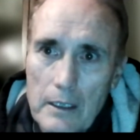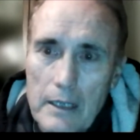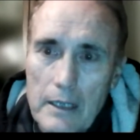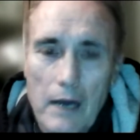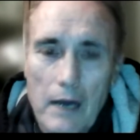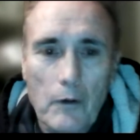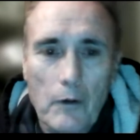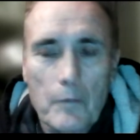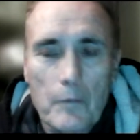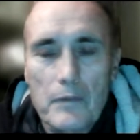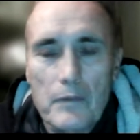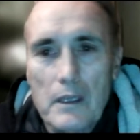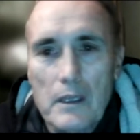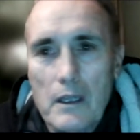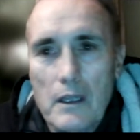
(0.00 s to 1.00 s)
Now,
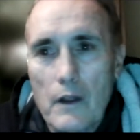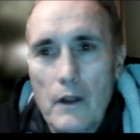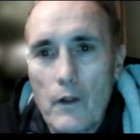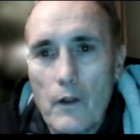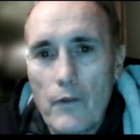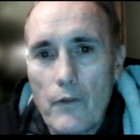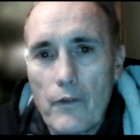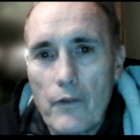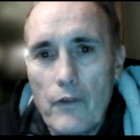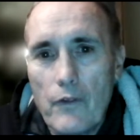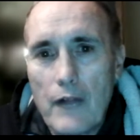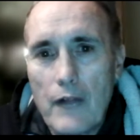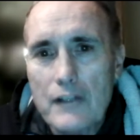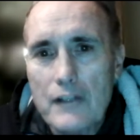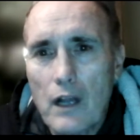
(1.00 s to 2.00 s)

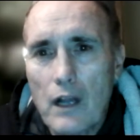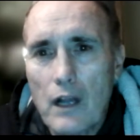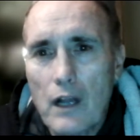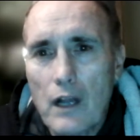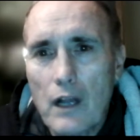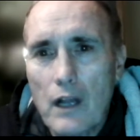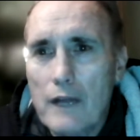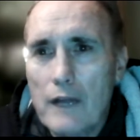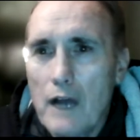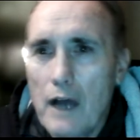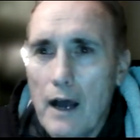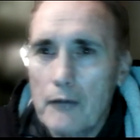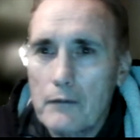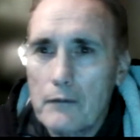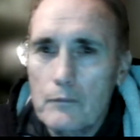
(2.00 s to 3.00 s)
that's all I've got.